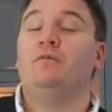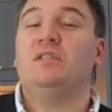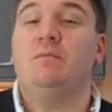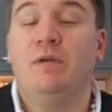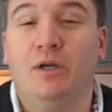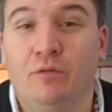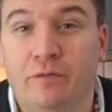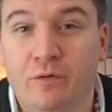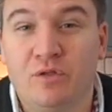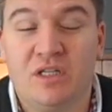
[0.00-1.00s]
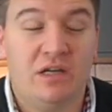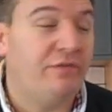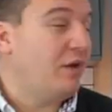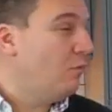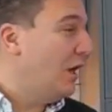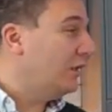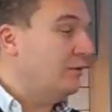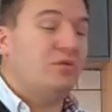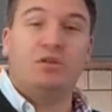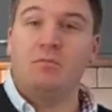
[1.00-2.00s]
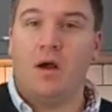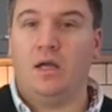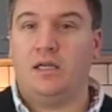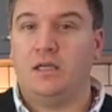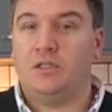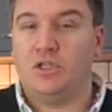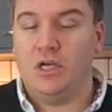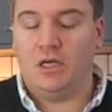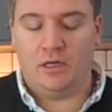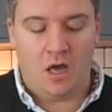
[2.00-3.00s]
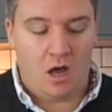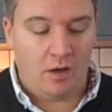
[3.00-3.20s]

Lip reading: from Simply Good Food TV. Welcome to my kitchen.